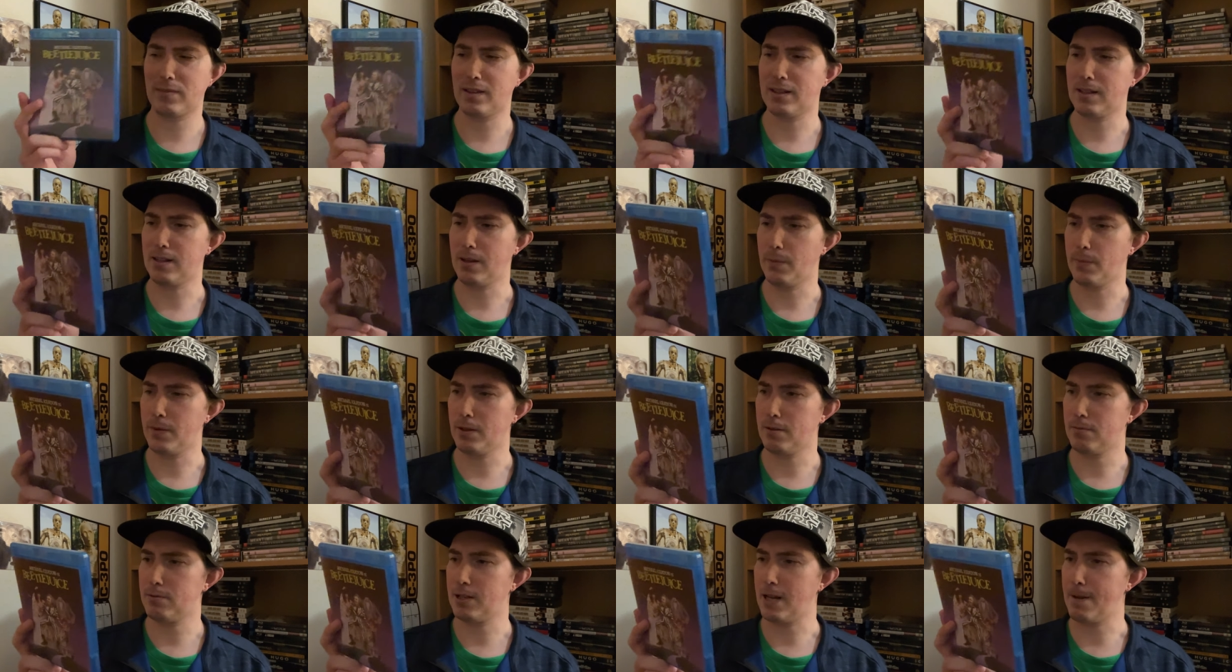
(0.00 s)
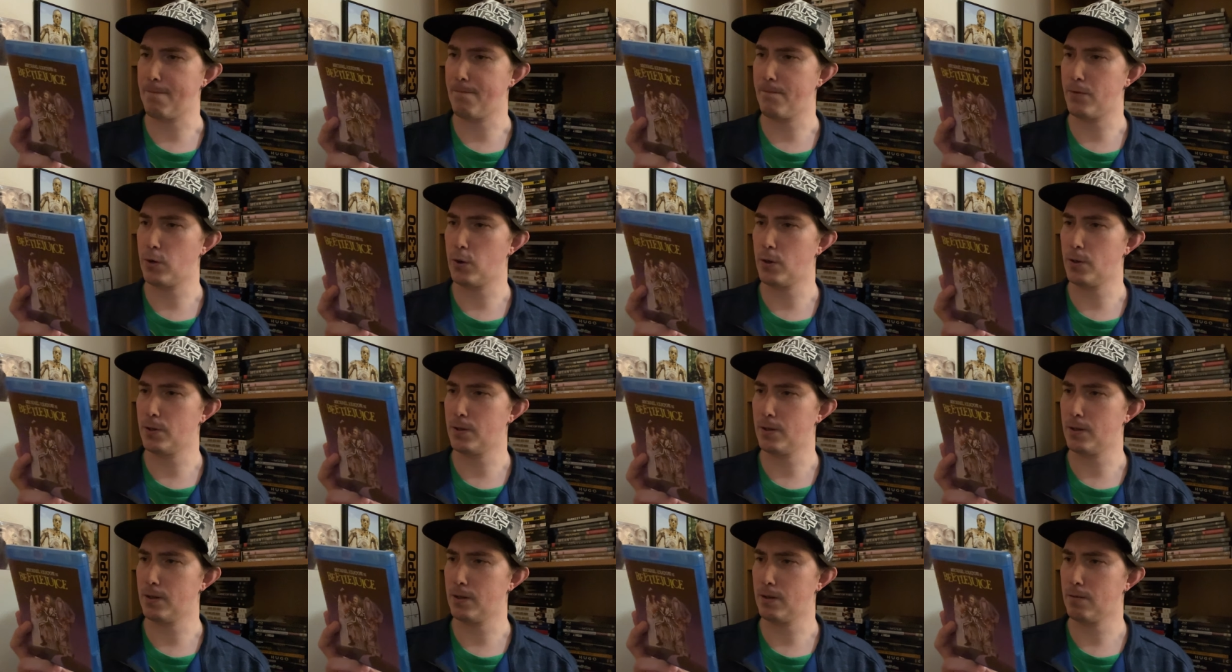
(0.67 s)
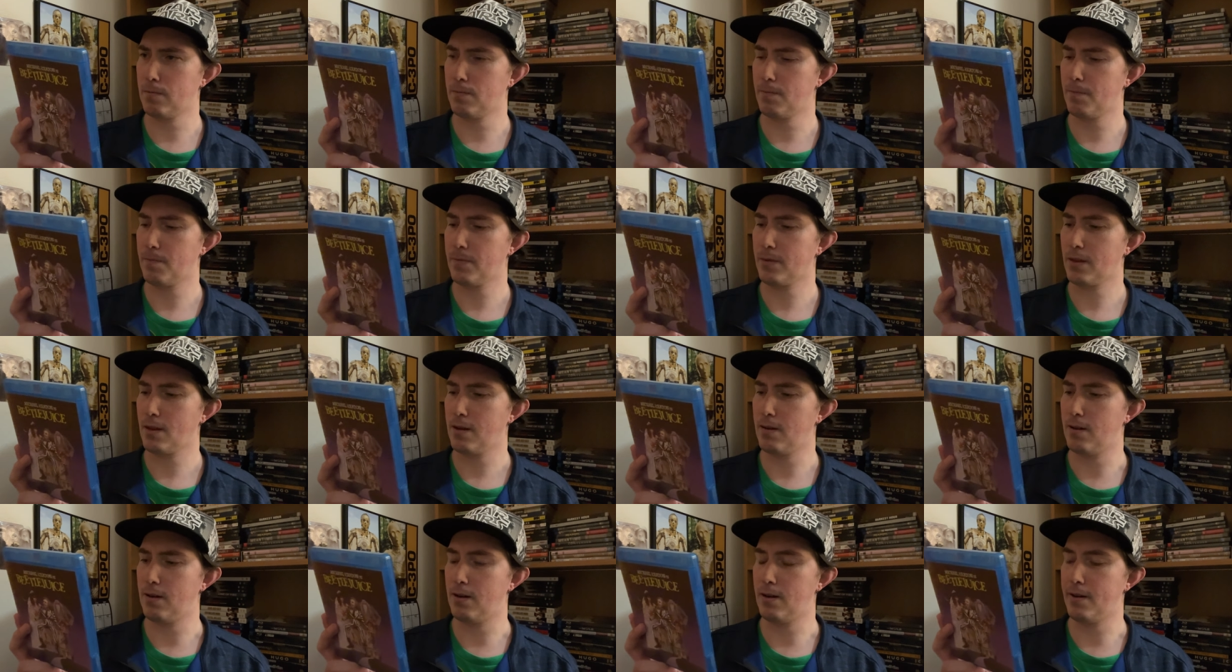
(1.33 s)
got the same version
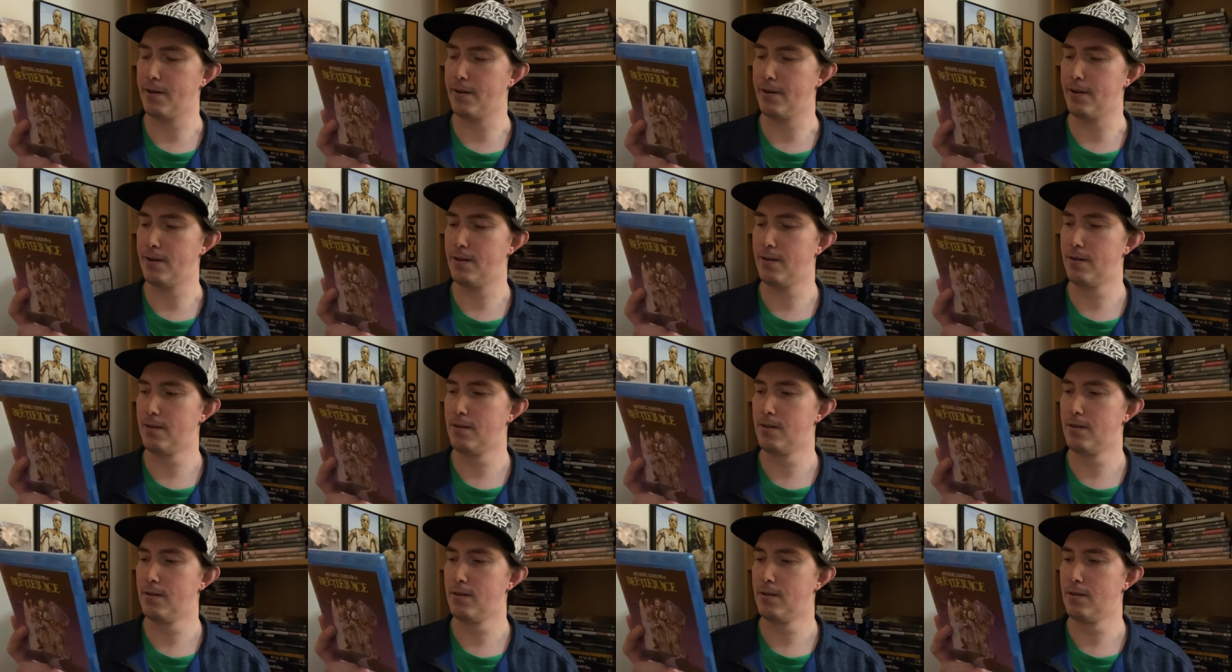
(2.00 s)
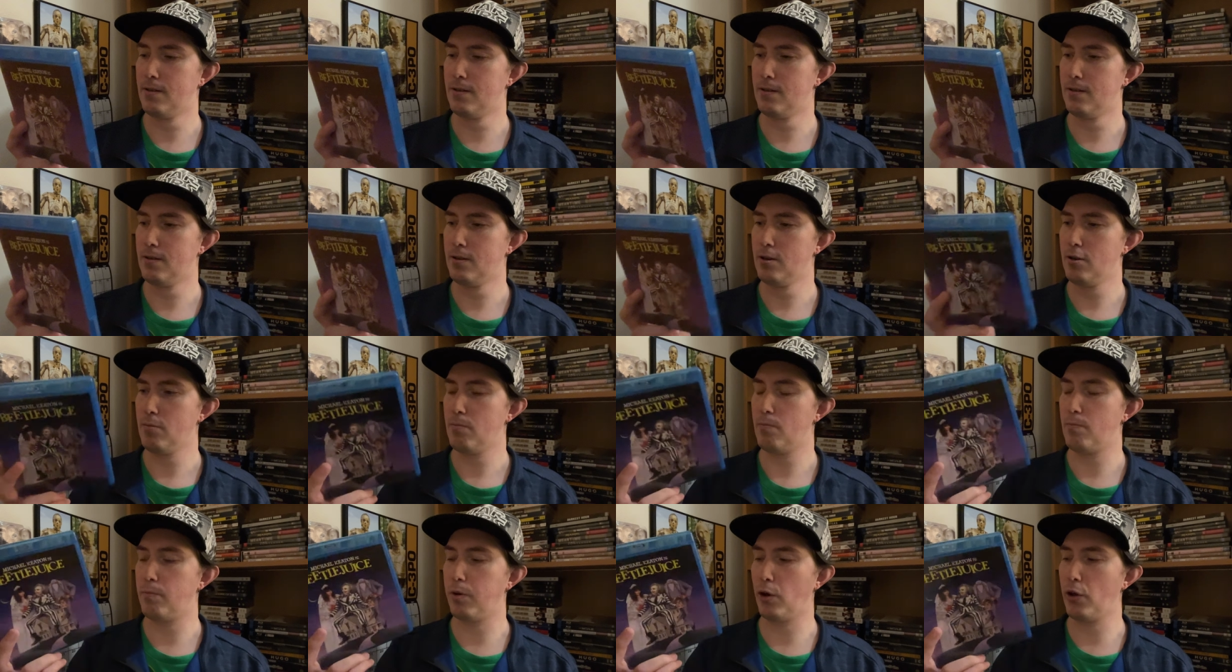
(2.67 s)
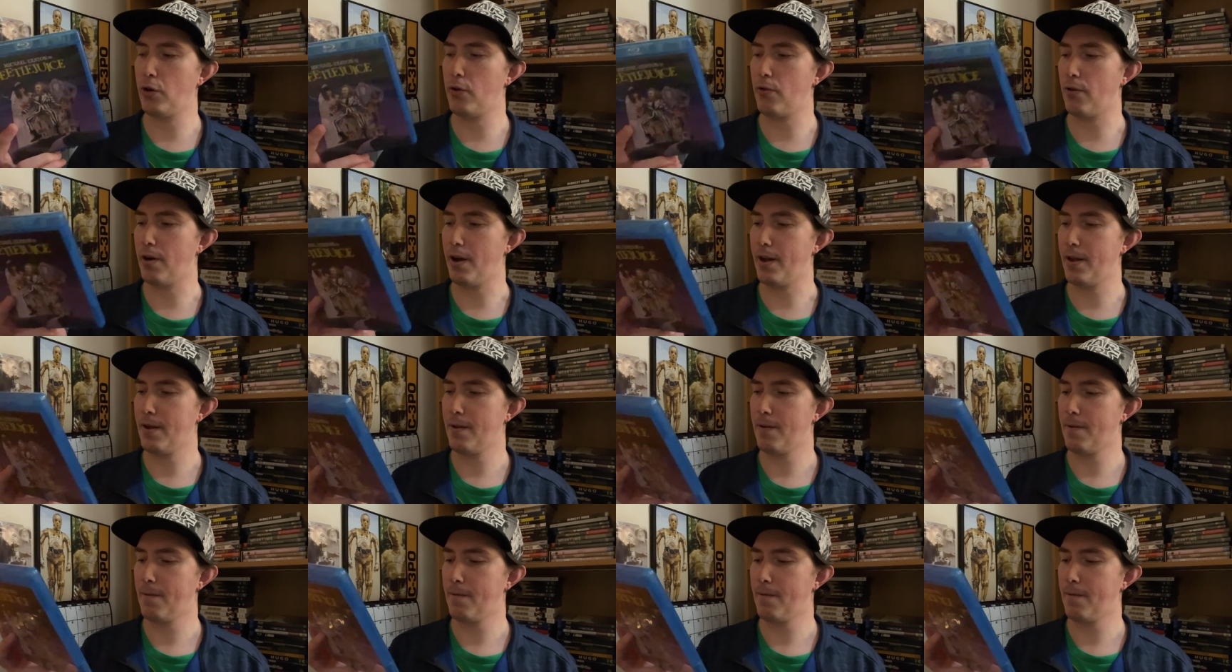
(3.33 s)
on uh, Blu-ray